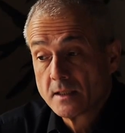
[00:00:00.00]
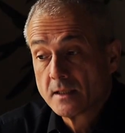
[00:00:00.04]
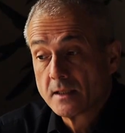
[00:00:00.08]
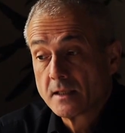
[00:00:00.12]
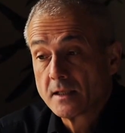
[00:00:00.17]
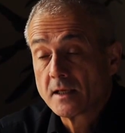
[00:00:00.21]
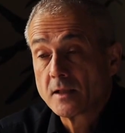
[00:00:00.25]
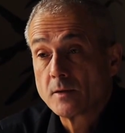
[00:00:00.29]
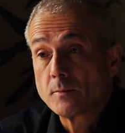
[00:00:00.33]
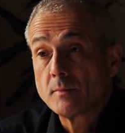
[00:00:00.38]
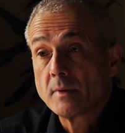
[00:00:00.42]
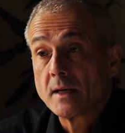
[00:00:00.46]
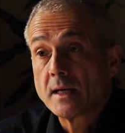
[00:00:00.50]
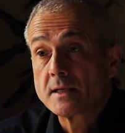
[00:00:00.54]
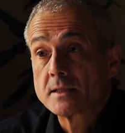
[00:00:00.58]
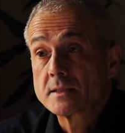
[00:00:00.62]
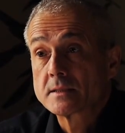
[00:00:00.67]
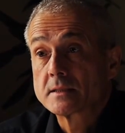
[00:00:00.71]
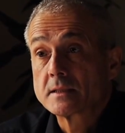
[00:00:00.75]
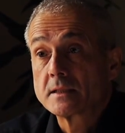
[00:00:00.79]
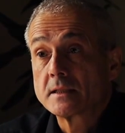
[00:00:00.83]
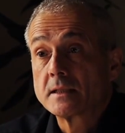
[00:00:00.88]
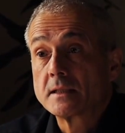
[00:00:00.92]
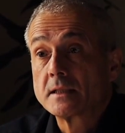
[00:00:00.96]
it
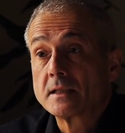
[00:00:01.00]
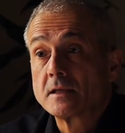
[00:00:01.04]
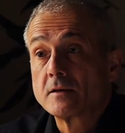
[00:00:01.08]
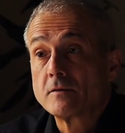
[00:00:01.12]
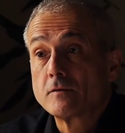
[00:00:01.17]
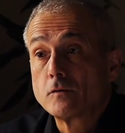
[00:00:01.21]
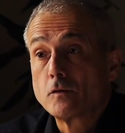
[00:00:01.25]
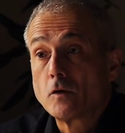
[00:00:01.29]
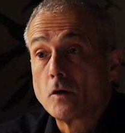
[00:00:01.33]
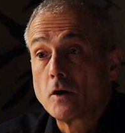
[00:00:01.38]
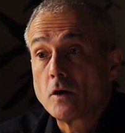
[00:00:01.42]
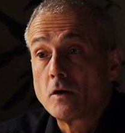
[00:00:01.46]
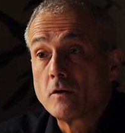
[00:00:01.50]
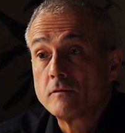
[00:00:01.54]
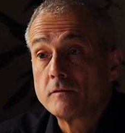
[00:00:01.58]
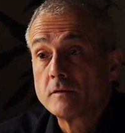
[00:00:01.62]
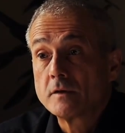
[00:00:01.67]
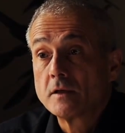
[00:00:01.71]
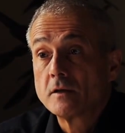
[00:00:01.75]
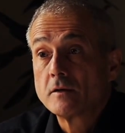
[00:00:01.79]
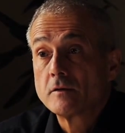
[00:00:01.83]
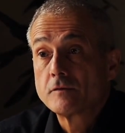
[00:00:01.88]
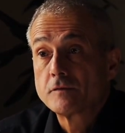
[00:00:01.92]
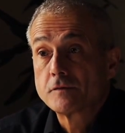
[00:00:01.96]
must evolve
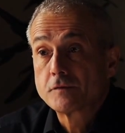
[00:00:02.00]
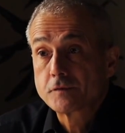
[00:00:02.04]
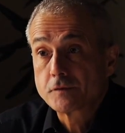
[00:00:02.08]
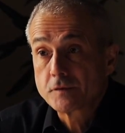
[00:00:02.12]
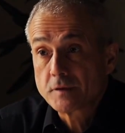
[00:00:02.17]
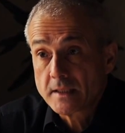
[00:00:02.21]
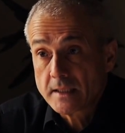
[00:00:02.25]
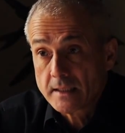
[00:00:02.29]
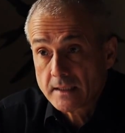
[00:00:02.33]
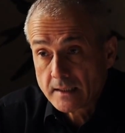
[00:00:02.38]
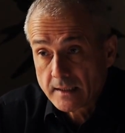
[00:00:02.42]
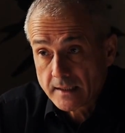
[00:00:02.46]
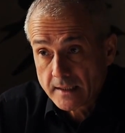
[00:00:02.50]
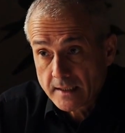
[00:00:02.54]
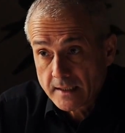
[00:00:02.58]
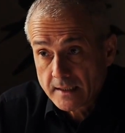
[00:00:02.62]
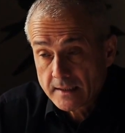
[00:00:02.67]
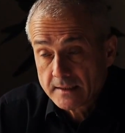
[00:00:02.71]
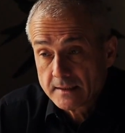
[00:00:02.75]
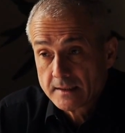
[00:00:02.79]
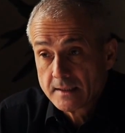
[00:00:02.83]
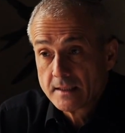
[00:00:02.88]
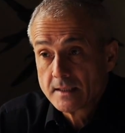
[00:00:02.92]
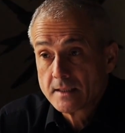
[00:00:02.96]

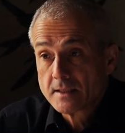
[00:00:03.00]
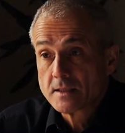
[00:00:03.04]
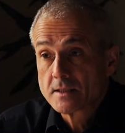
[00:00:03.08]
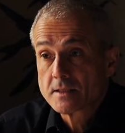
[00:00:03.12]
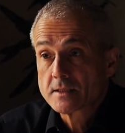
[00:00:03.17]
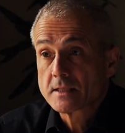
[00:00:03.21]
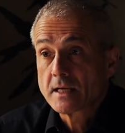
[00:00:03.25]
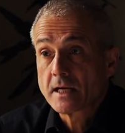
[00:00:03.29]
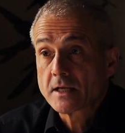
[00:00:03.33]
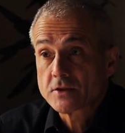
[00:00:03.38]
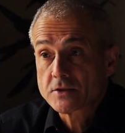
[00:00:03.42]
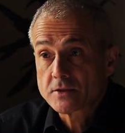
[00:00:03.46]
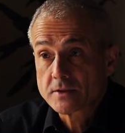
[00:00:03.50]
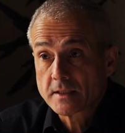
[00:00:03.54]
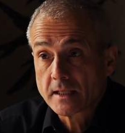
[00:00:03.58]
freely such